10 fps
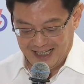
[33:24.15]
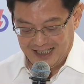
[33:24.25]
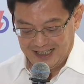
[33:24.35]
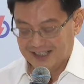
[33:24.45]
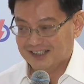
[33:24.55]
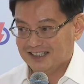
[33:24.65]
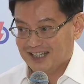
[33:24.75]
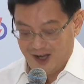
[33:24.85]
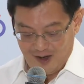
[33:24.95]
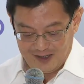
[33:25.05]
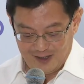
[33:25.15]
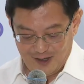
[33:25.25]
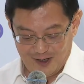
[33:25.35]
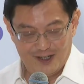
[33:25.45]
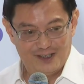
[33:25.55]
Now, on
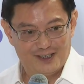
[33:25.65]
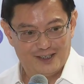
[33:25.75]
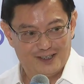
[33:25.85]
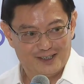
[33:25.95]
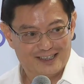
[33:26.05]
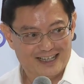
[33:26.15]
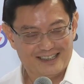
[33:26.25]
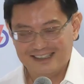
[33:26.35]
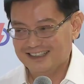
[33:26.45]
your, yeah,